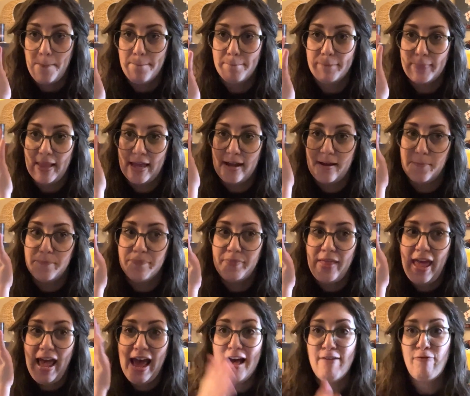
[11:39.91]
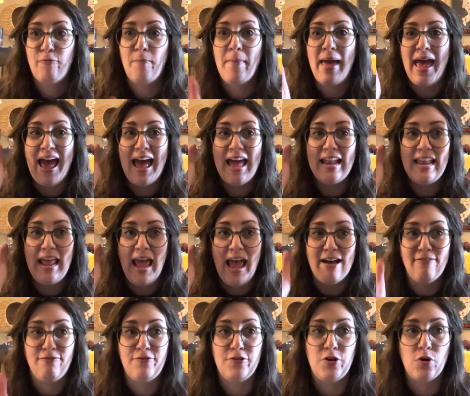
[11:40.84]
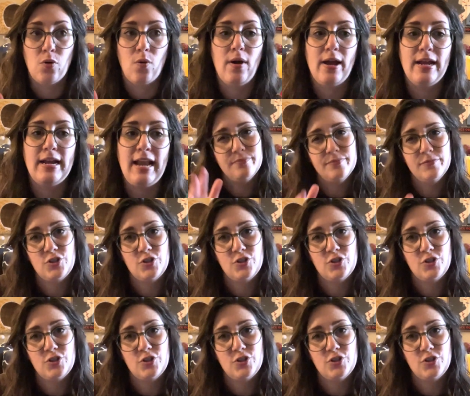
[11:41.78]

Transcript: like half mad, half annoyed.